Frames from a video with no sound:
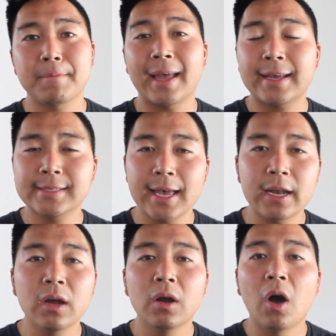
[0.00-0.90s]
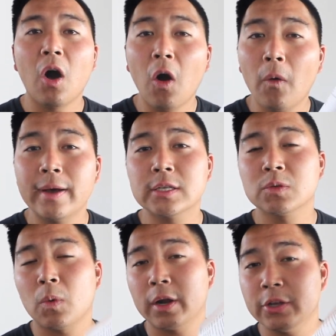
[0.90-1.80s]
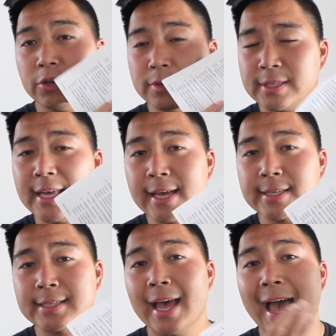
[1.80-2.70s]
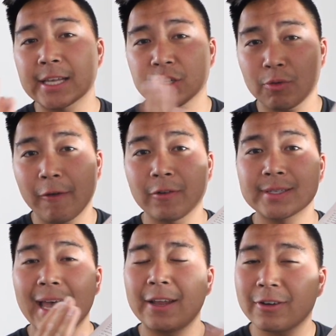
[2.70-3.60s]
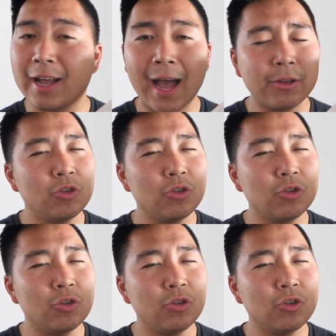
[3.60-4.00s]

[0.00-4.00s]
But like I said, always want to use this as your reference and your guide.